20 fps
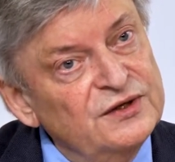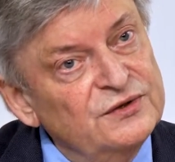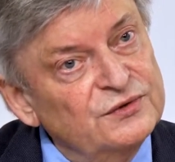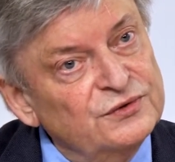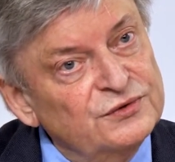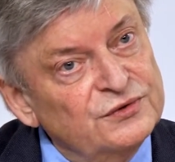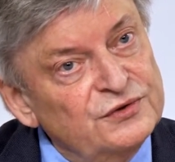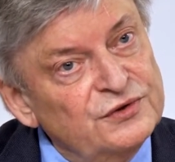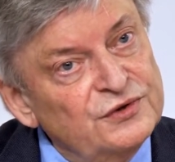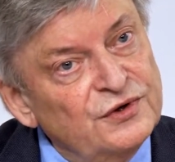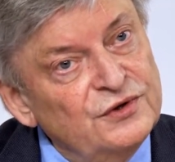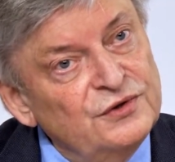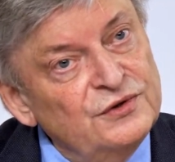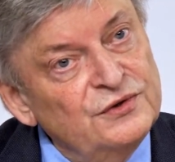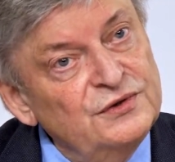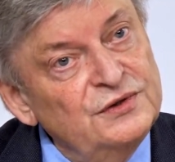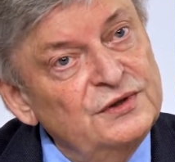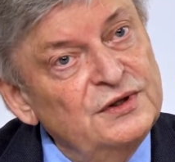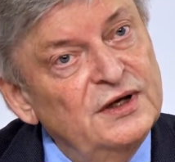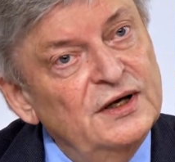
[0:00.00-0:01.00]

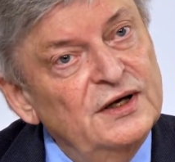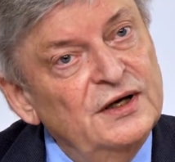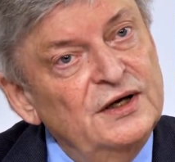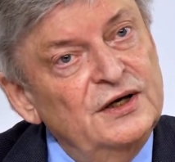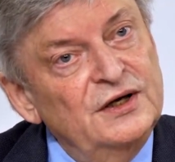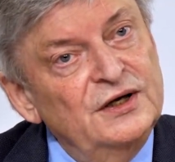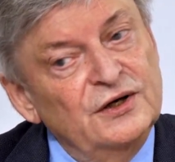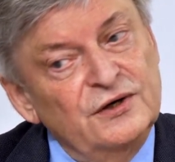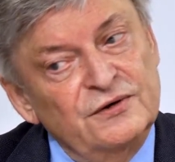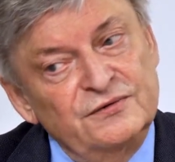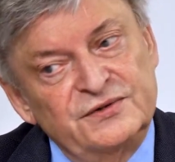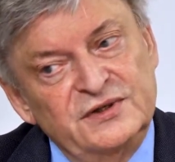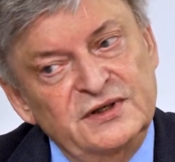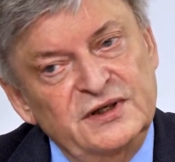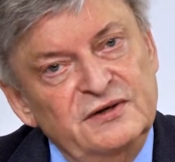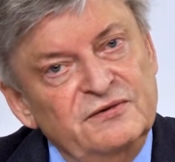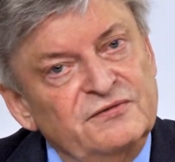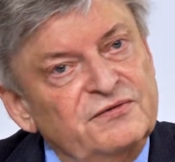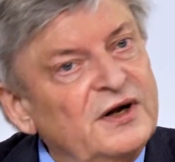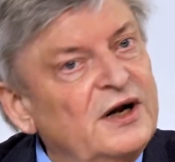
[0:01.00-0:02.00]
control of the
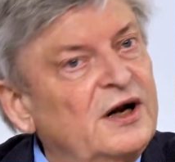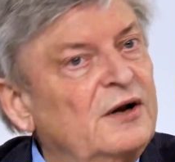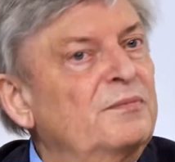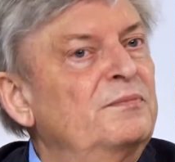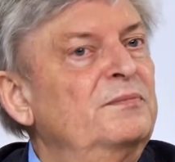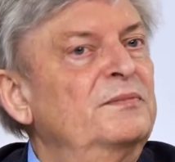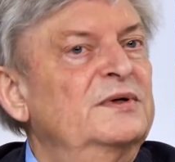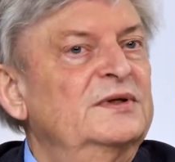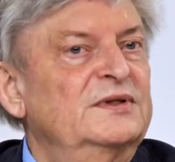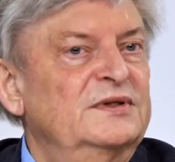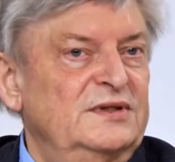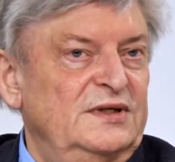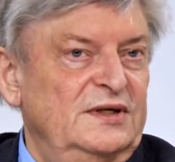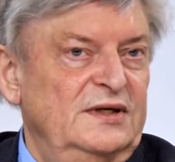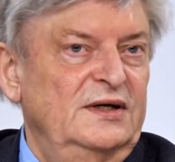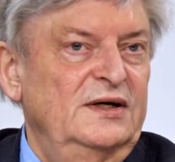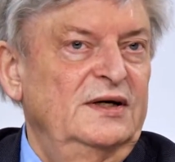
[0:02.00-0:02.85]
development